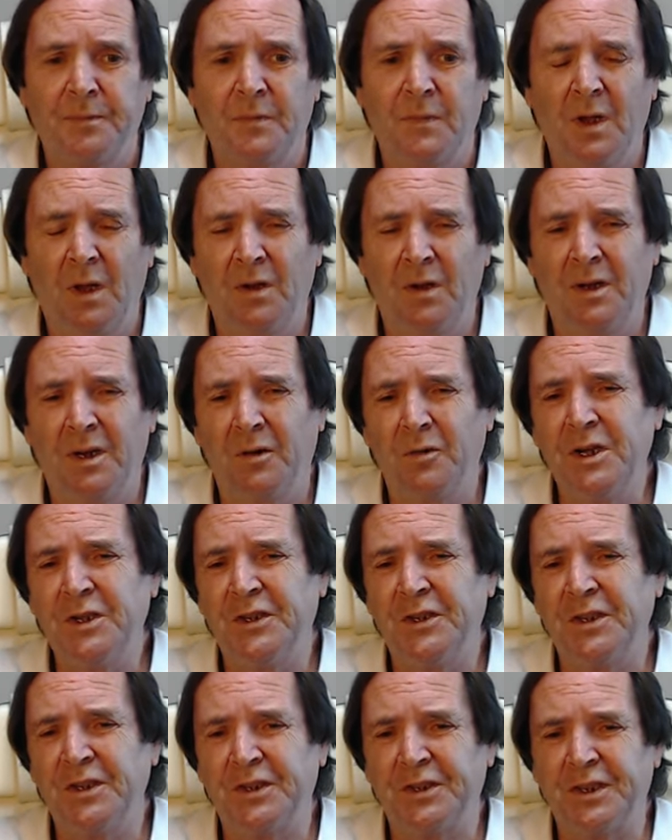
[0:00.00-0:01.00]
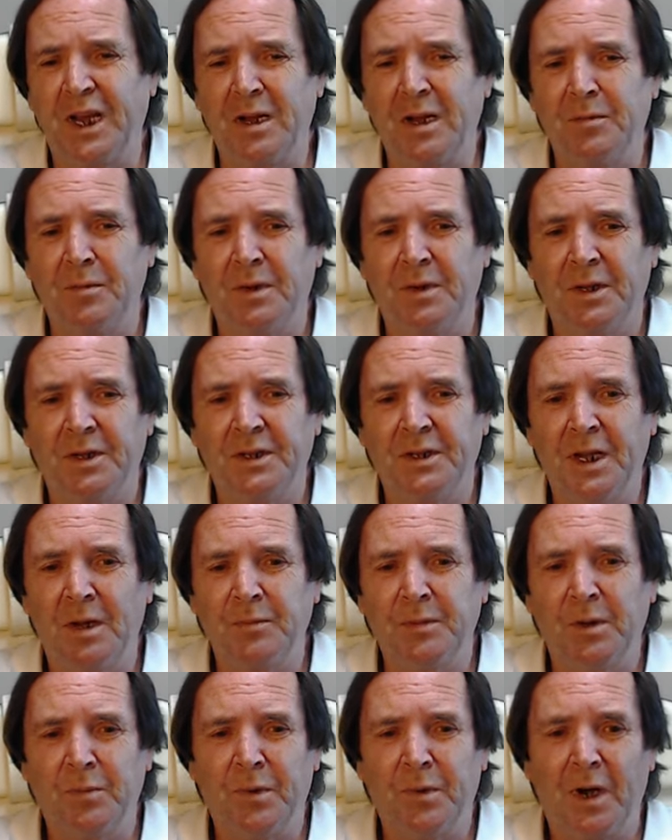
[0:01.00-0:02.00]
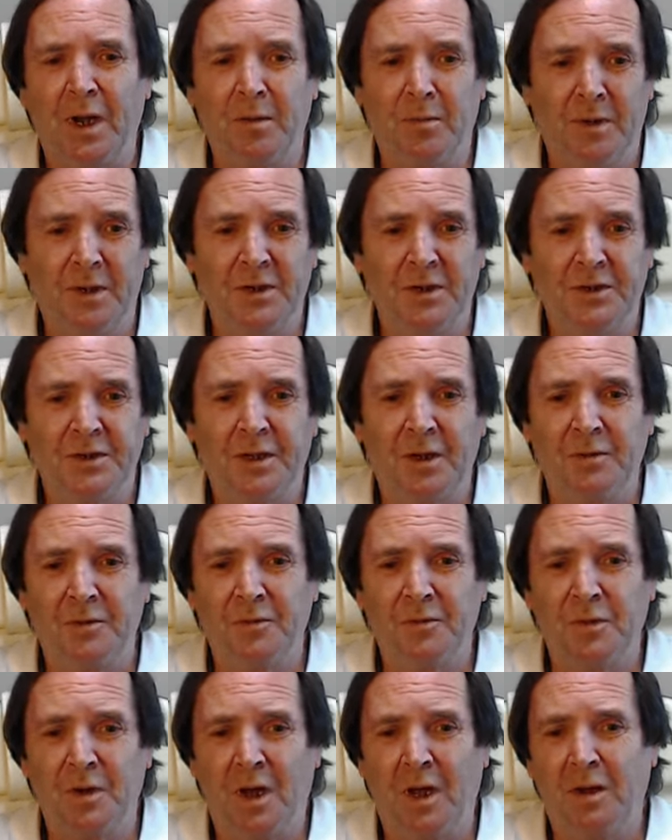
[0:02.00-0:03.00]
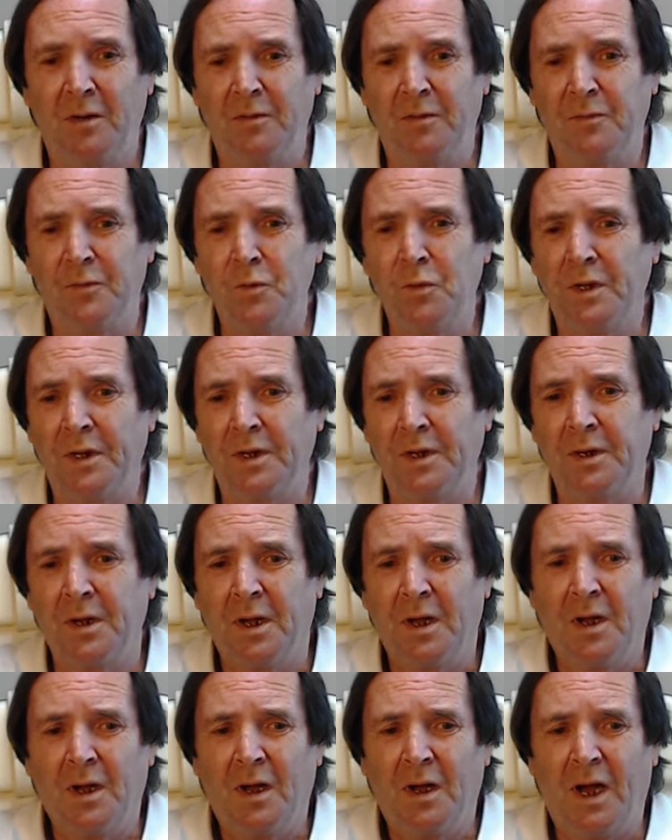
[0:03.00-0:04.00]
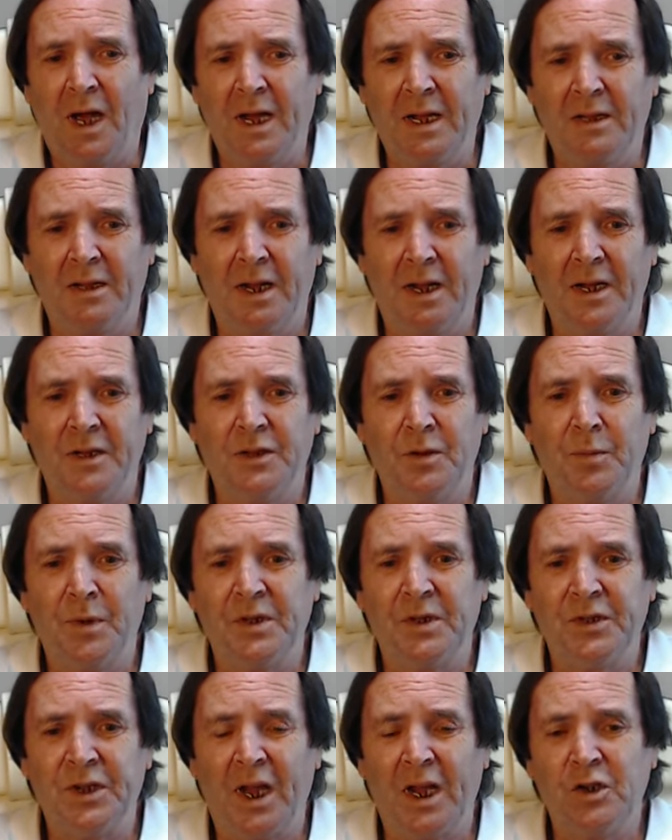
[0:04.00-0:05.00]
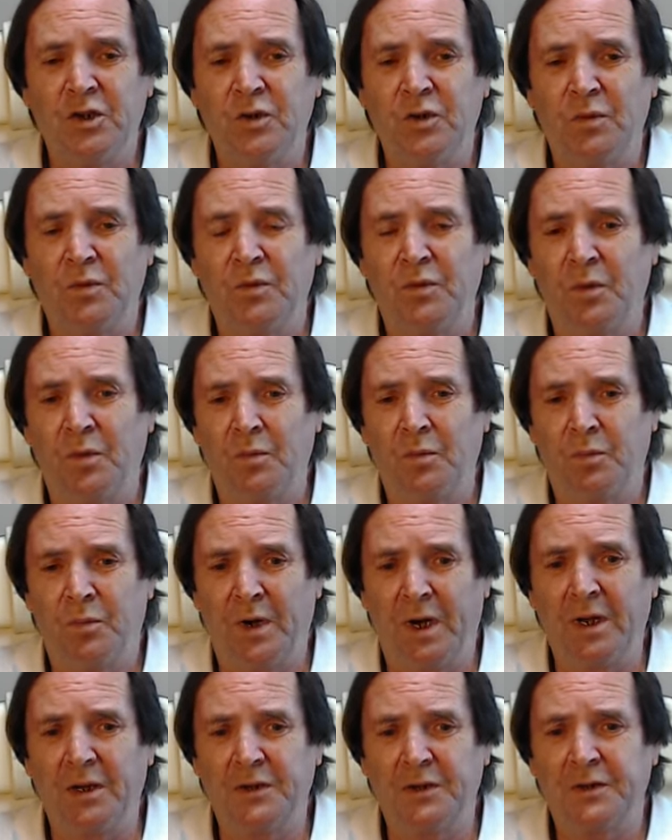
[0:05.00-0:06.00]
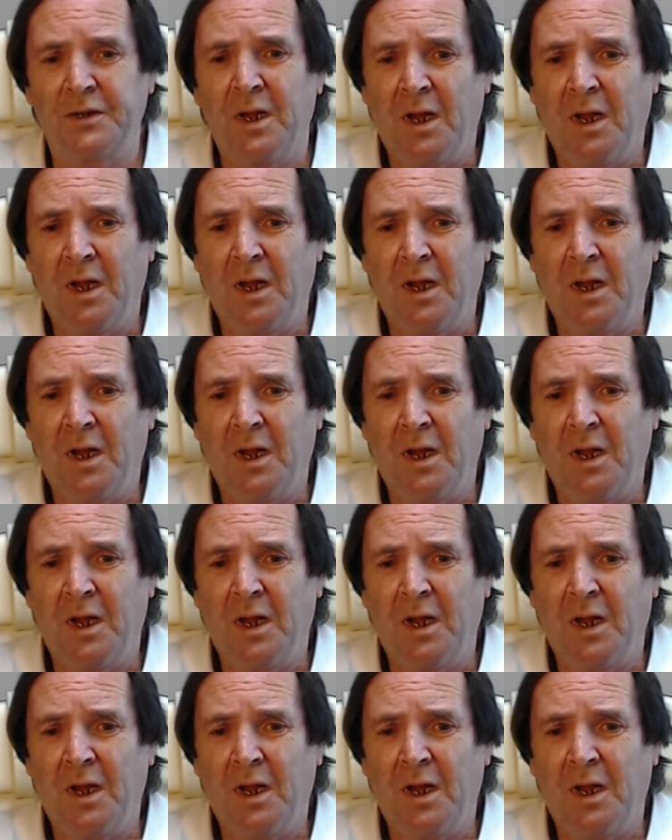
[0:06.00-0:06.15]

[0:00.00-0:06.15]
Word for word: Now, in a recent statement, the Deputy Prime Minister uh, Vulin highlighted the potential for BRICS